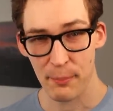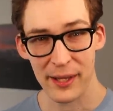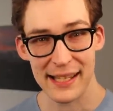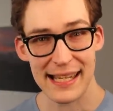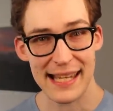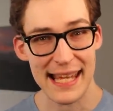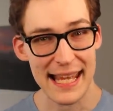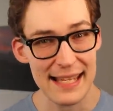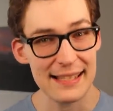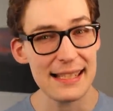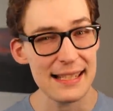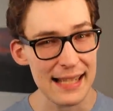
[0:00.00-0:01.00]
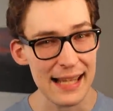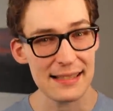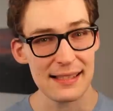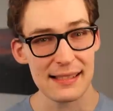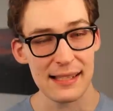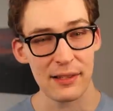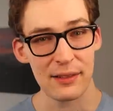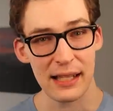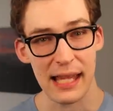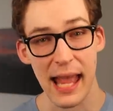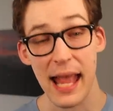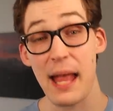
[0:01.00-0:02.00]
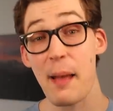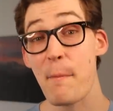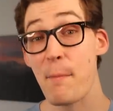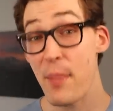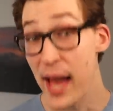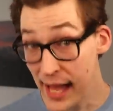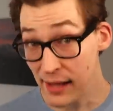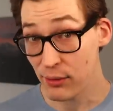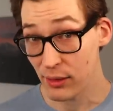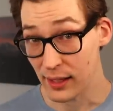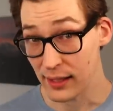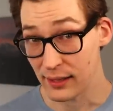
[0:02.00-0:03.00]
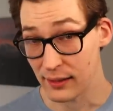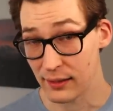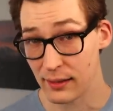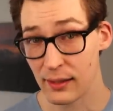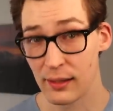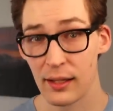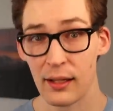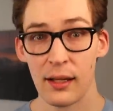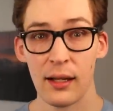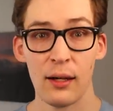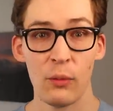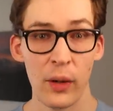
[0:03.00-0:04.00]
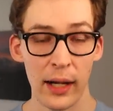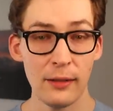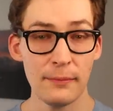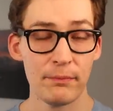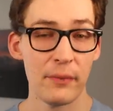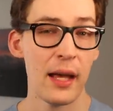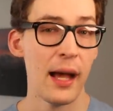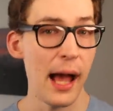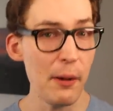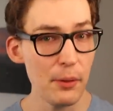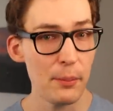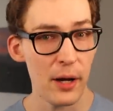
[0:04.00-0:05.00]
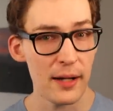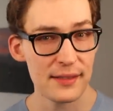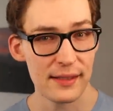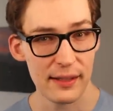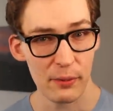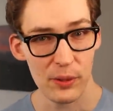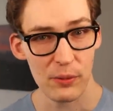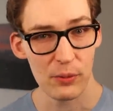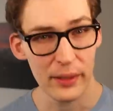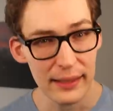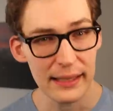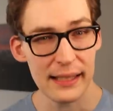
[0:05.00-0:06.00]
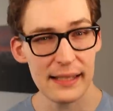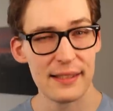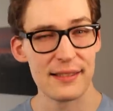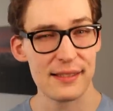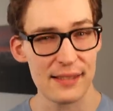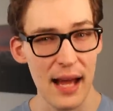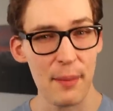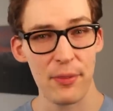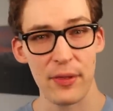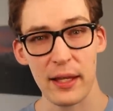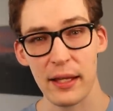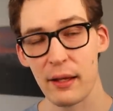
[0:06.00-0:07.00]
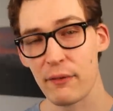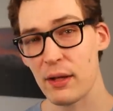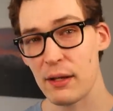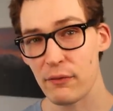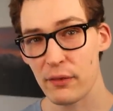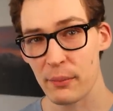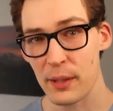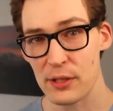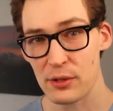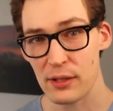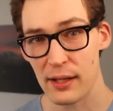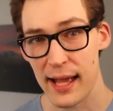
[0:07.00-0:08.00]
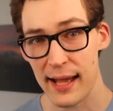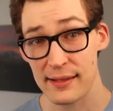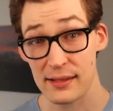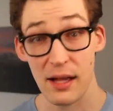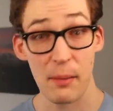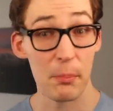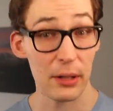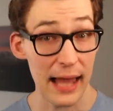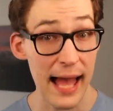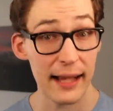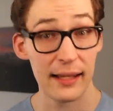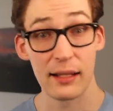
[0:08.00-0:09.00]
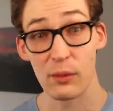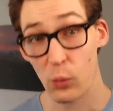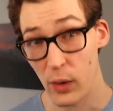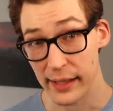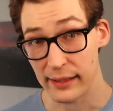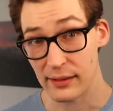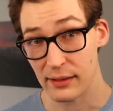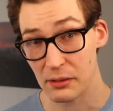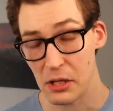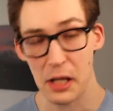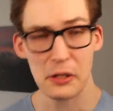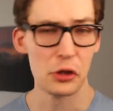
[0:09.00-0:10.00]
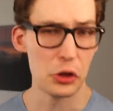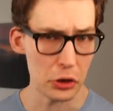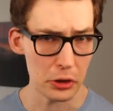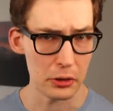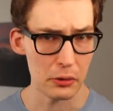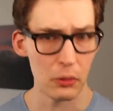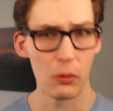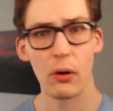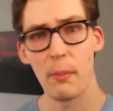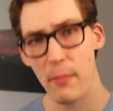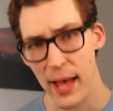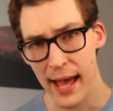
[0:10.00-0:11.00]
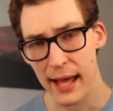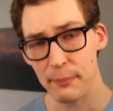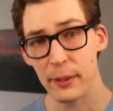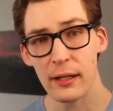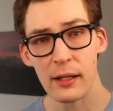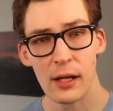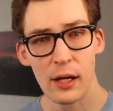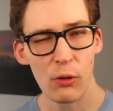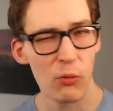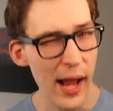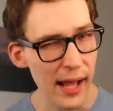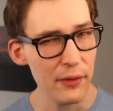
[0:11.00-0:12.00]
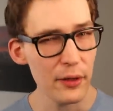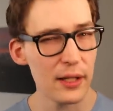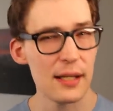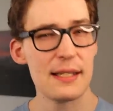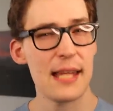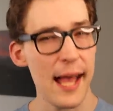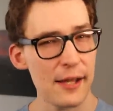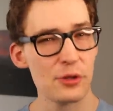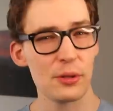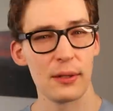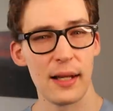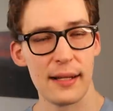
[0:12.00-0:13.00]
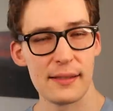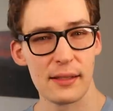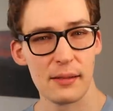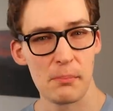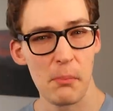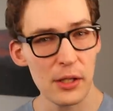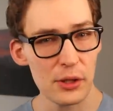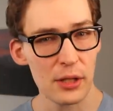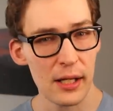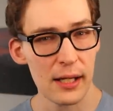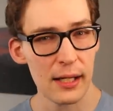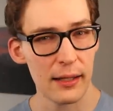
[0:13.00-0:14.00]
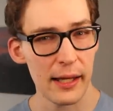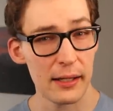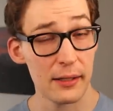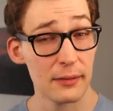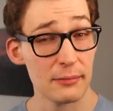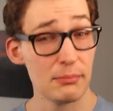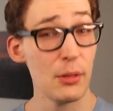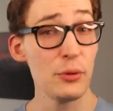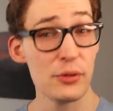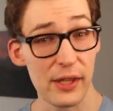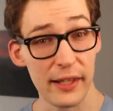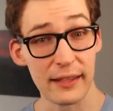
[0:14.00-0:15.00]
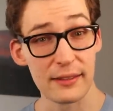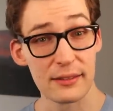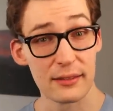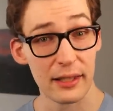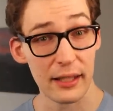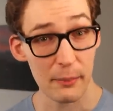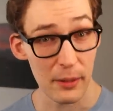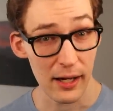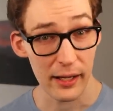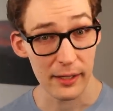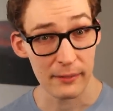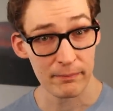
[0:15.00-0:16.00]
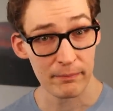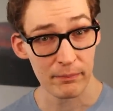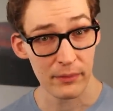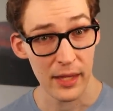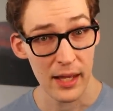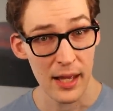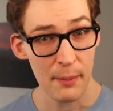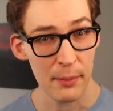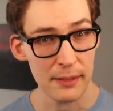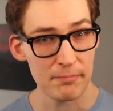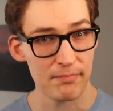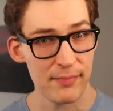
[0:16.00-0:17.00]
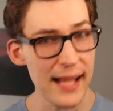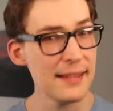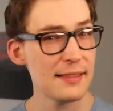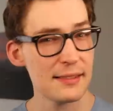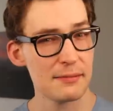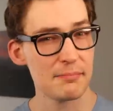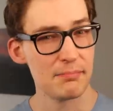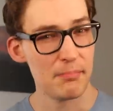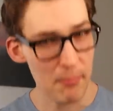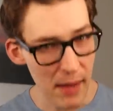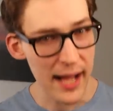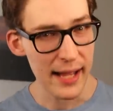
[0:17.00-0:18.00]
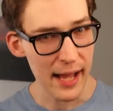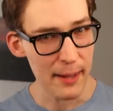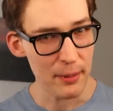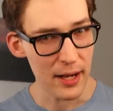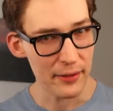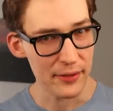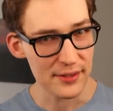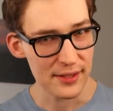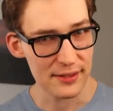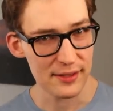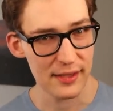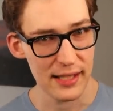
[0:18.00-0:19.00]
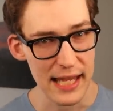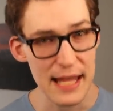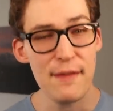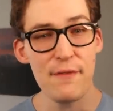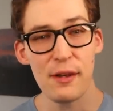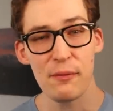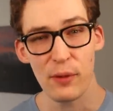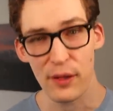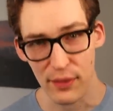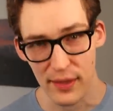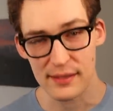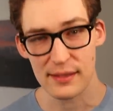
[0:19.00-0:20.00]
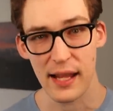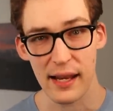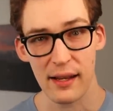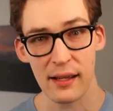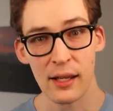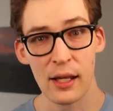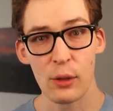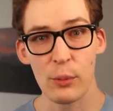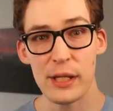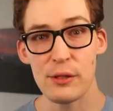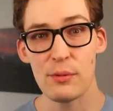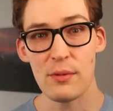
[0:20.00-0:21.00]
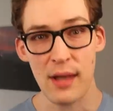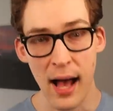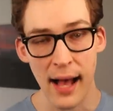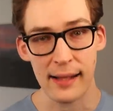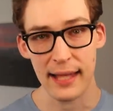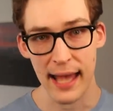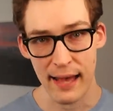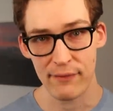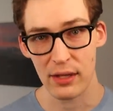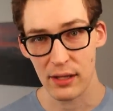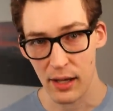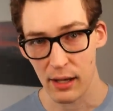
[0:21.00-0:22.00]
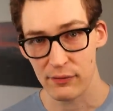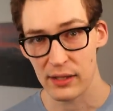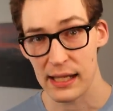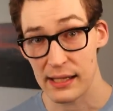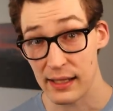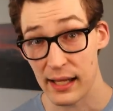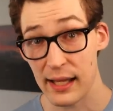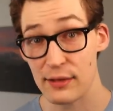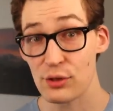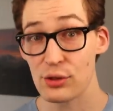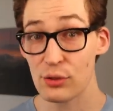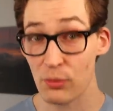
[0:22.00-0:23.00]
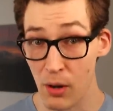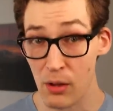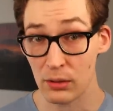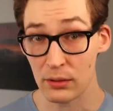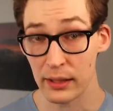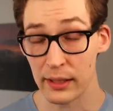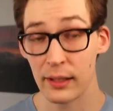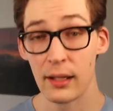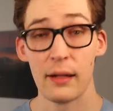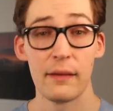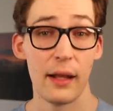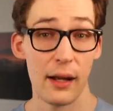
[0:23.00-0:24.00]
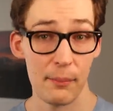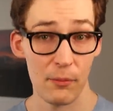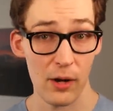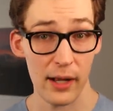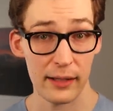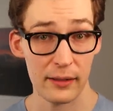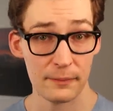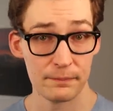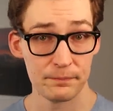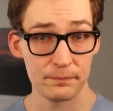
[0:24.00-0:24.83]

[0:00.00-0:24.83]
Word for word: But is it necessarily a bad thing? Well, I would posit that we really need to stop thinking of inflammation as a black and white, a good or bad, but rather contextualize it, much like most things in the body. But that's my hypothesis. Even with this data, we do not have enough to indicate strongly that I'm right.